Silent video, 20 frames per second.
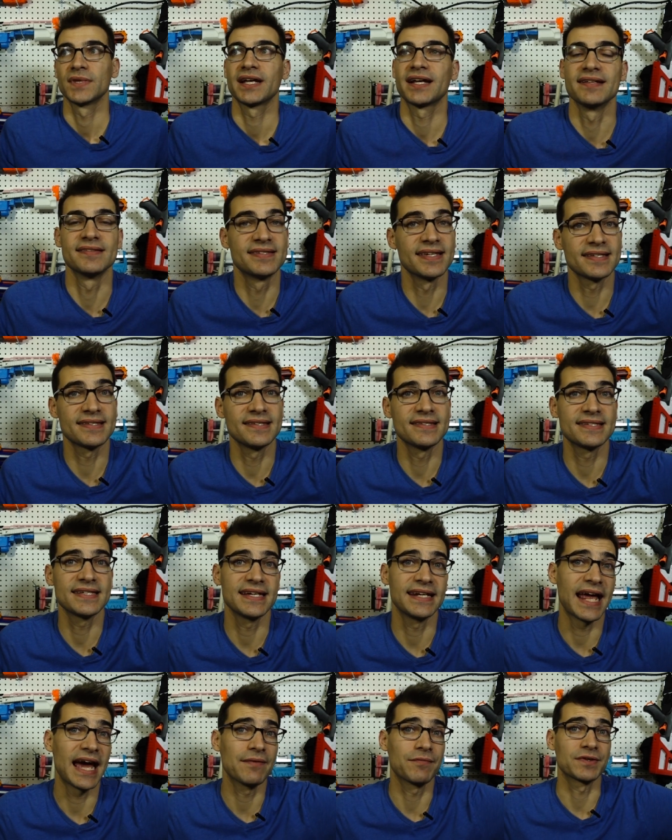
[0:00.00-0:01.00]
Consistency
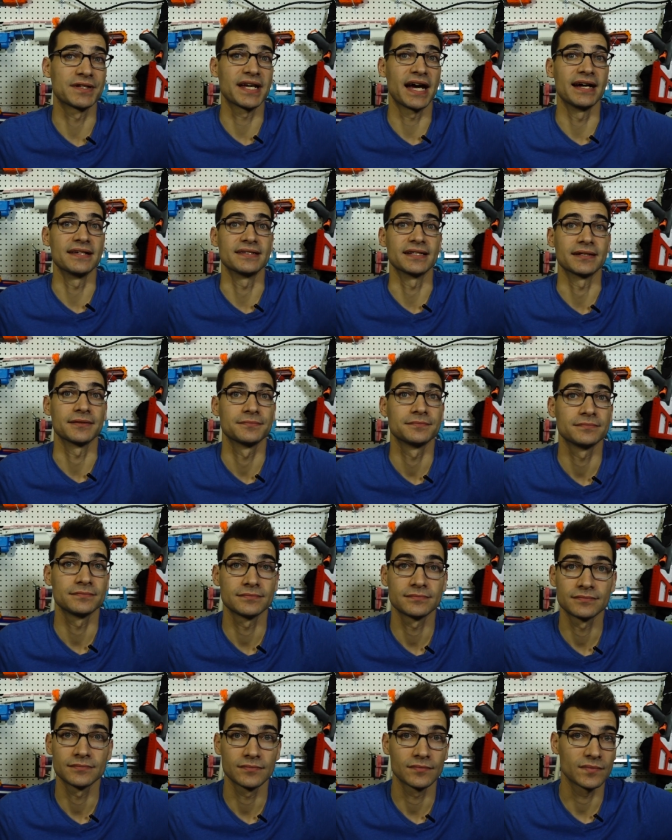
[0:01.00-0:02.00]
in advertising.
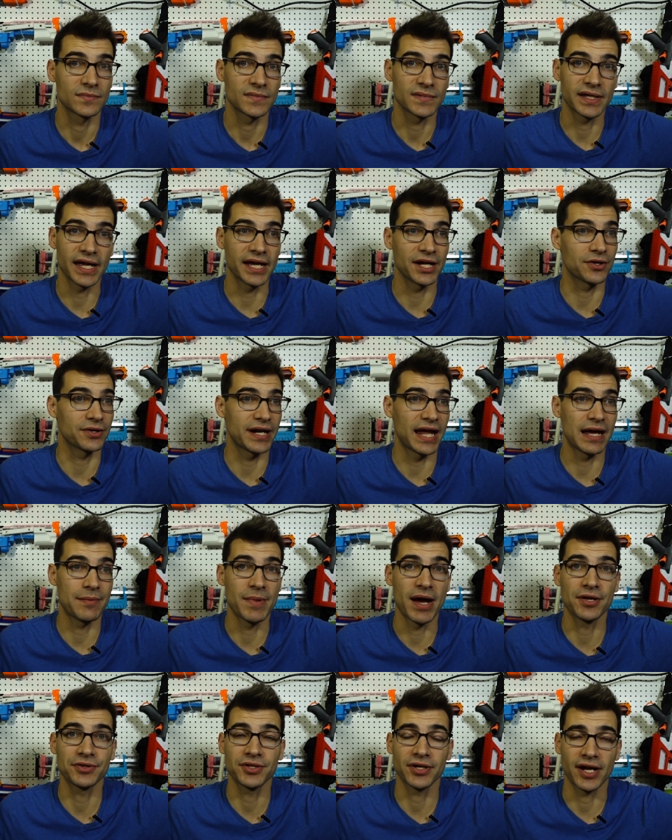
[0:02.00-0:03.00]
Get your name
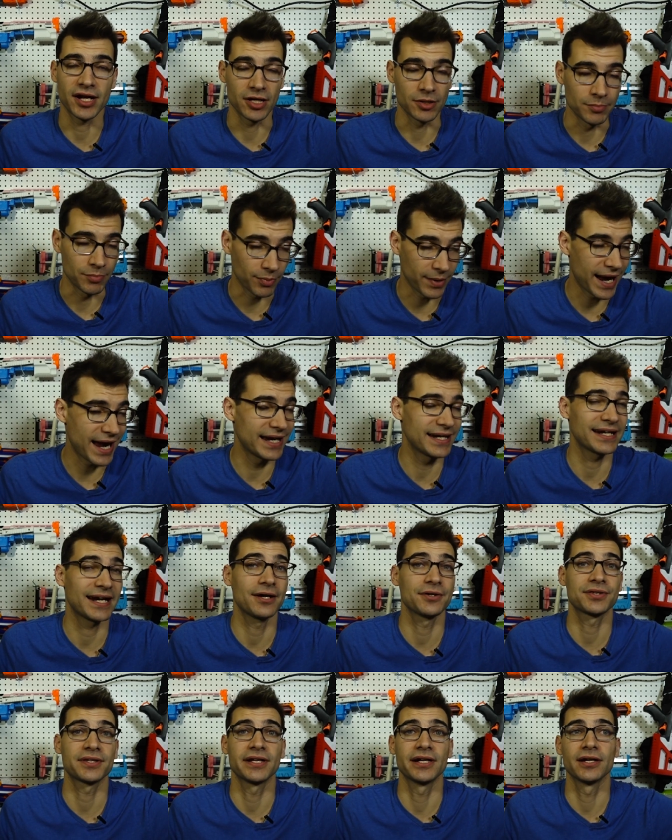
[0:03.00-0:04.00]
out there, get your brand
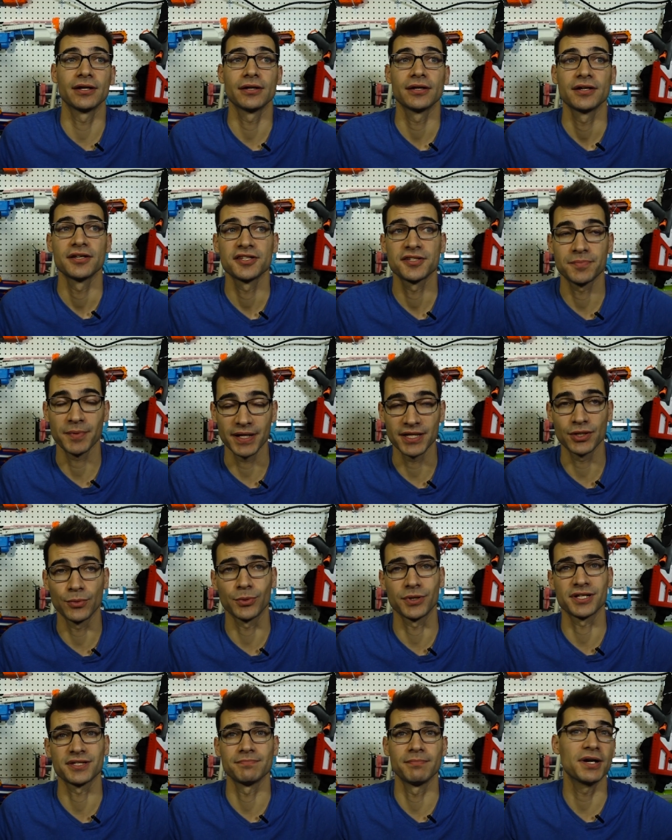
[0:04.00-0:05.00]
out there, spread the
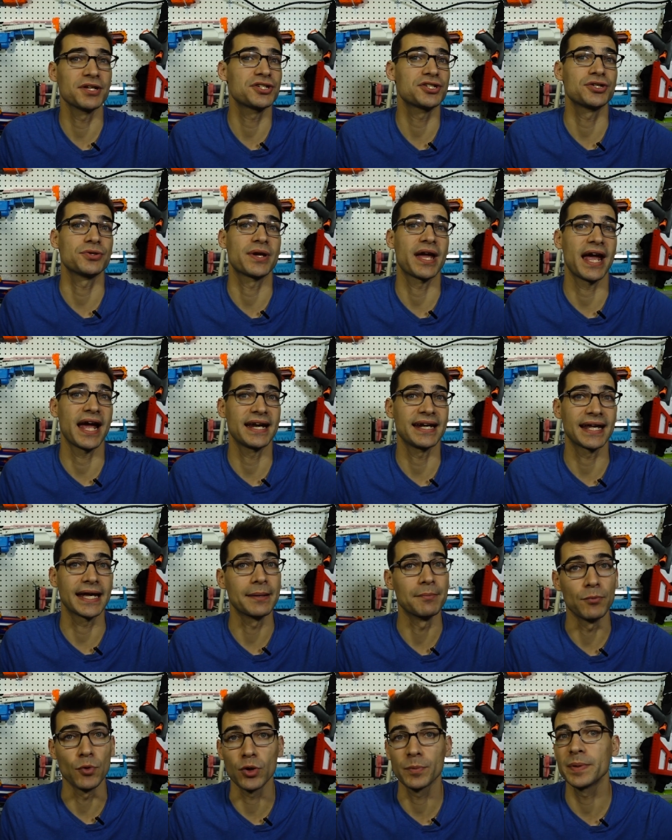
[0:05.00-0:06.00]
word as much as you can to
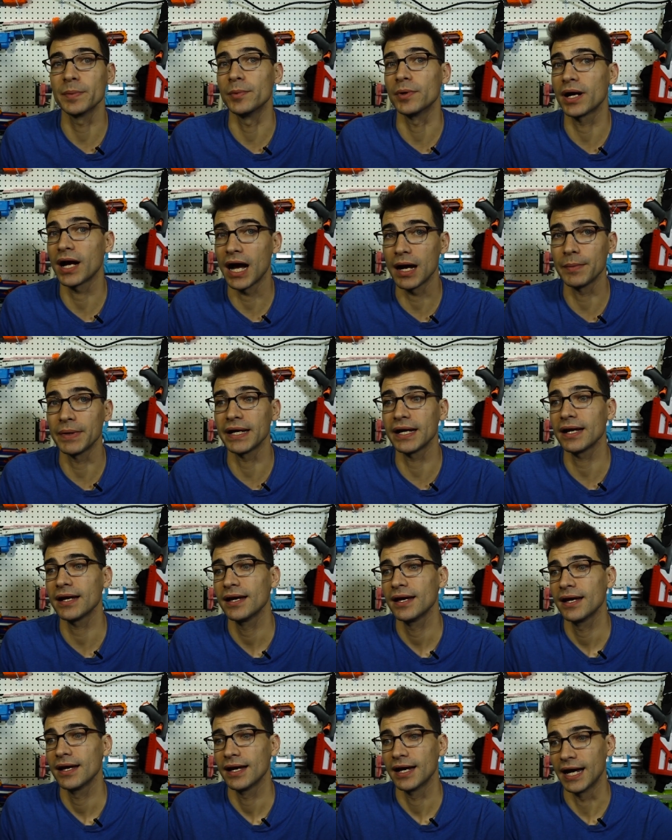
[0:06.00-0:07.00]
get more people coming.
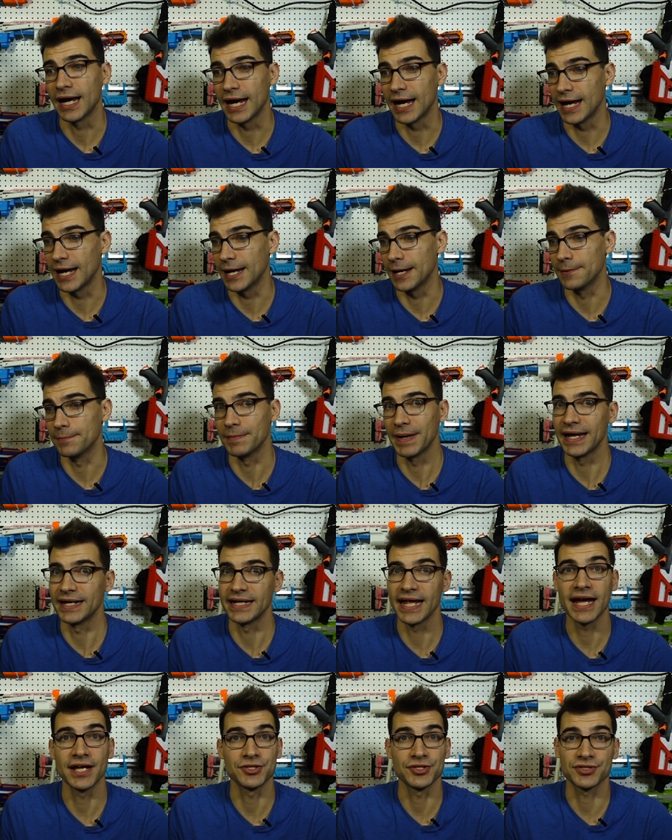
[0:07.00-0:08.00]
Um, and
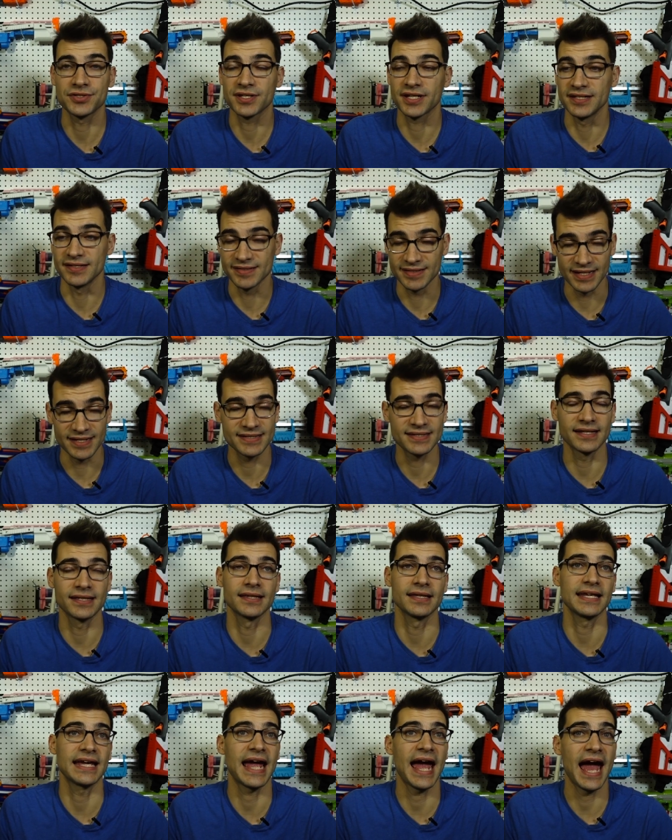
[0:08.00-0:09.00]
yeah, just
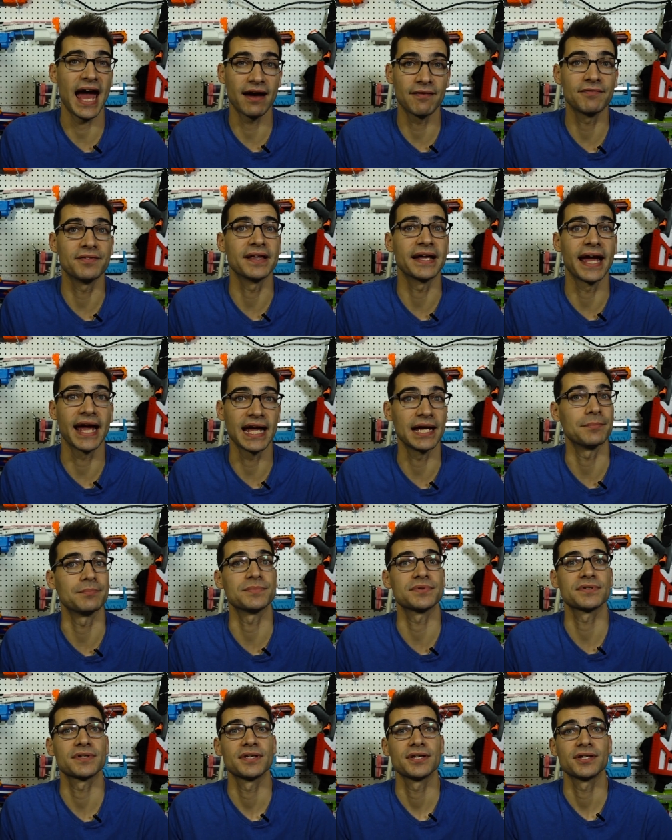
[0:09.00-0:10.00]
consistently have the games